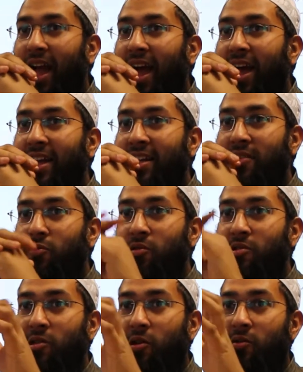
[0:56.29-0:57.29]
And
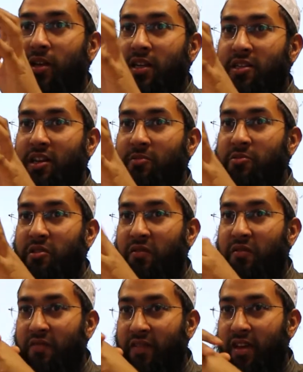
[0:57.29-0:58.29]
also in terms of
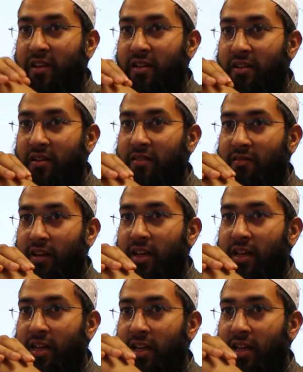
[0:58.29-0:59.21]
fiqh, right,